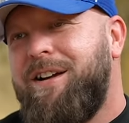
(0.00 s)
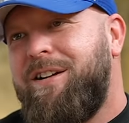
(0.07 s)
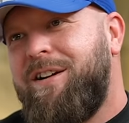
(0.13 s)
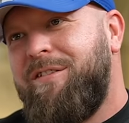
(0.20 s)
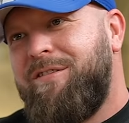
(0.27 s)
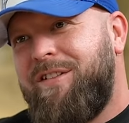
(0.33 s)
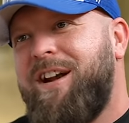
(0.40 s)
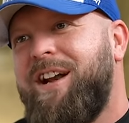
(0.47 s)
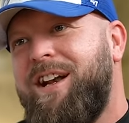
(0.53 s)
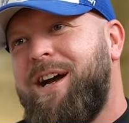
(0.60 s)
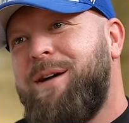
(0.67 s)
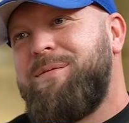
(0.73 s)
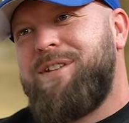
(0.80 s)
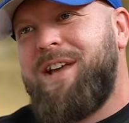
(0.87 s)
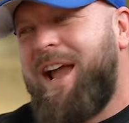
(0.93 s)
You don't go running
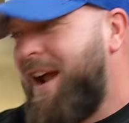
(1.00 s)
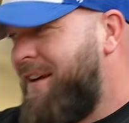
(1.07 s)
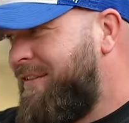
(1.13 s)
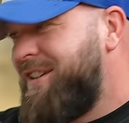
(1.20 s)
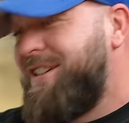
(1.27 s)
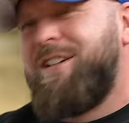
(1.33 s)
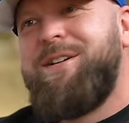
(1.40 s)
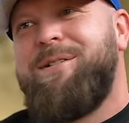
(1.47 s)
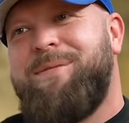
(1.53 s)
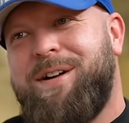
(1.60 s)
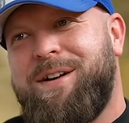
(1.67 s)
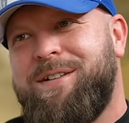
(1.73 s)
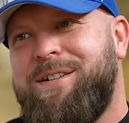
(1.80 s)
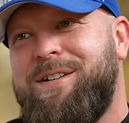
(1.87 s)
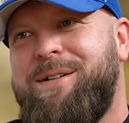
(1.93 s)
up to every single
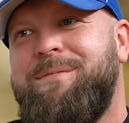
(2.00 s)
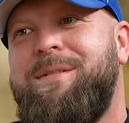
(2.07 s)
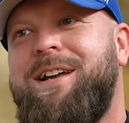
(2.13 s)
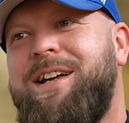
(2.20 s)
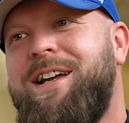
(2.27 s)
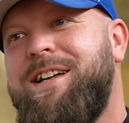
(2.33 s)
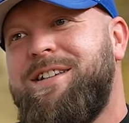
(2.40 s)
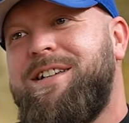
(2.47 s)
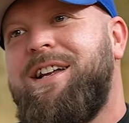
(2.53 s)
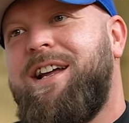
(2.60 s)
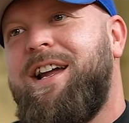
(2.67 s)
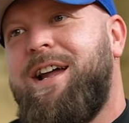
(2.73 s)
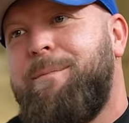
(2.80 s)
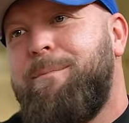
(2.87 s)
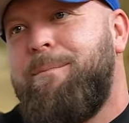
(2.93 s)
person you meet. It's going
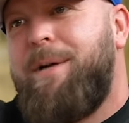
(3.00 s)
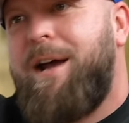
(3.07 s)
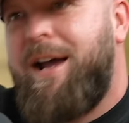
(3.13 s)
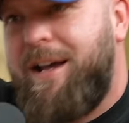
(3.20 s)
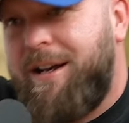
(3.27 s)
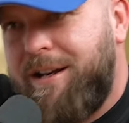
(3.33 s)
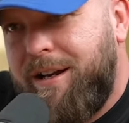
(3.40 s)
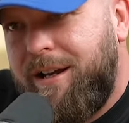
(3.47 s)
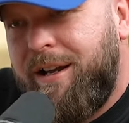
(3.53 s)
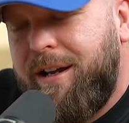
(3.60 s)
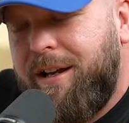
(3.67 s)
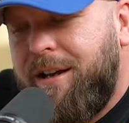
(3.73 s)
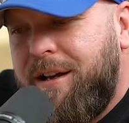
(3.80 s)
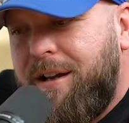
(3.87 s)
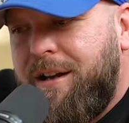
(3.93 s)
to end badly,
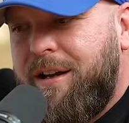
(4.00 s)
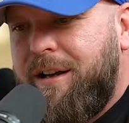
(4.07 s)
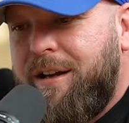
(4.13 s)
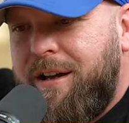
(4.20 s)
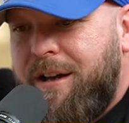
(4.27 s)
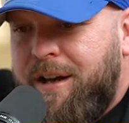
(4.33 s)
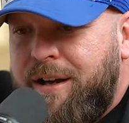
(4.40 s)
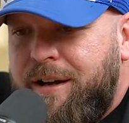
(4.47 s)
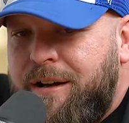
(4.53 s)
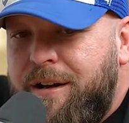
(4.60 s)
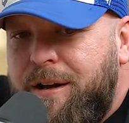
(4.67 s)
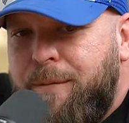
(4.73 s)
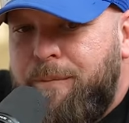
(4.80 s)
yeah?